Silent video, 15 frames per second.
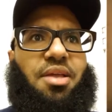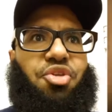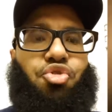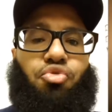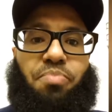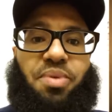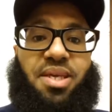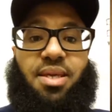
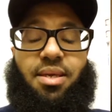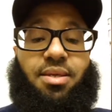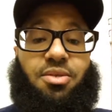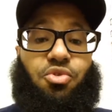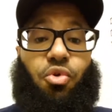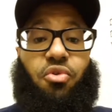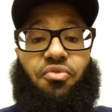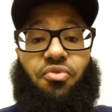you
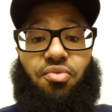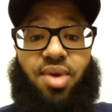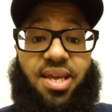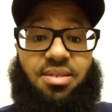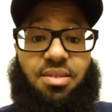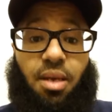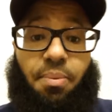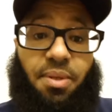being sort of
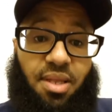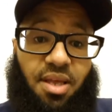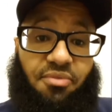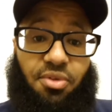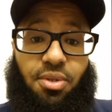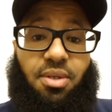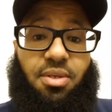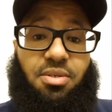raised up a
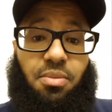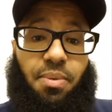level,